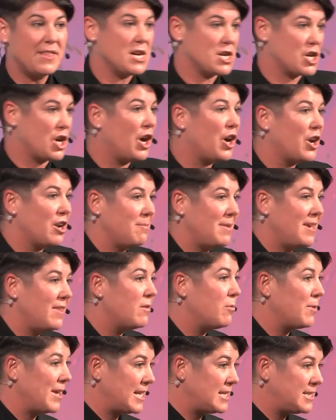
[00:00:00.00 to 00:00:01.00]
the economy
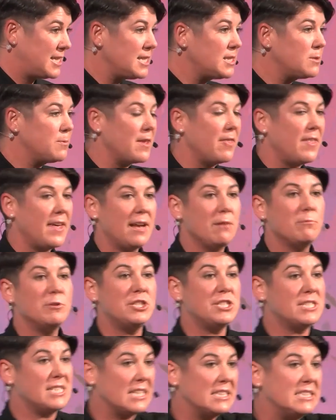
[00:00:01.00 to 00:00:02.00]
that we exist within,
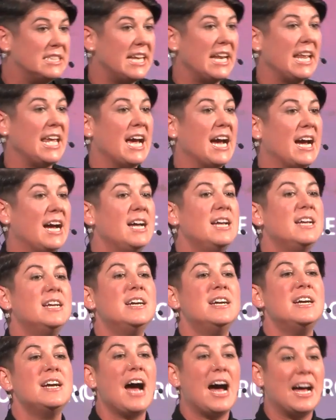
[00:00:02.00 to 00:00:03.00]
which is a linear,
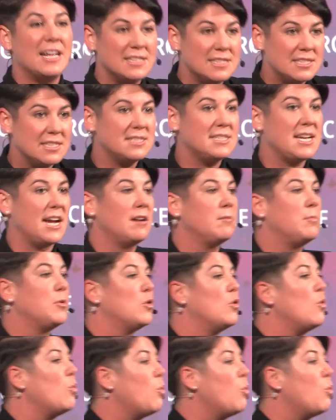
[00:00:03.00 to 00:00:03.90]
unsustainable,